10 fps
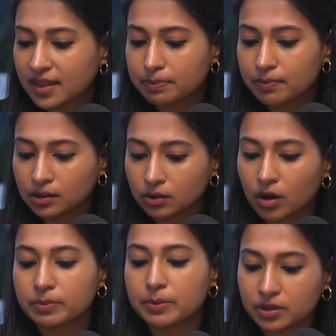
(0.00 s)
that a
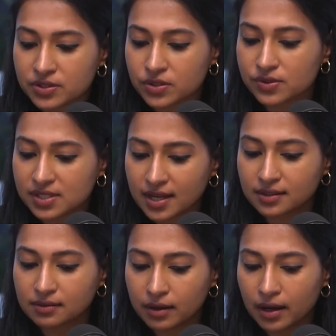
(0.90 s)
lot of people
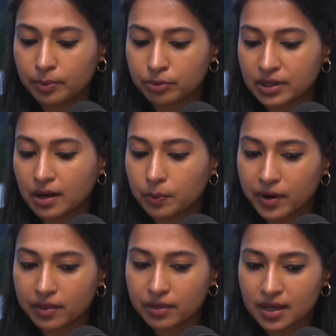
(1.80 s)
associate a prenup
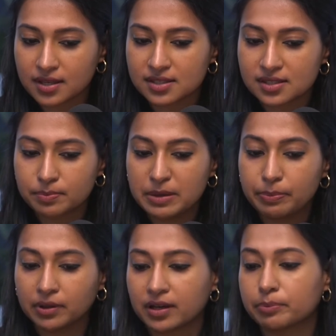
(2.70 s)
with is
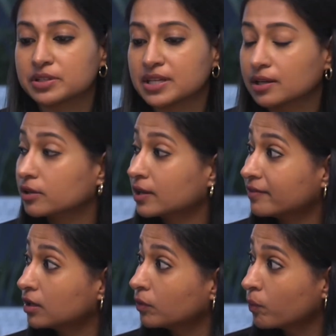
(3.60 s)
people at a particular
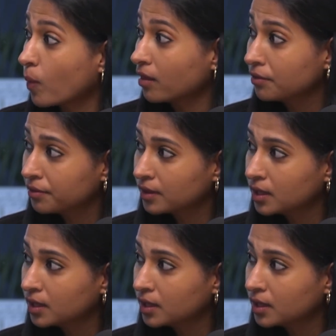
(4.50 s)
level of wealth.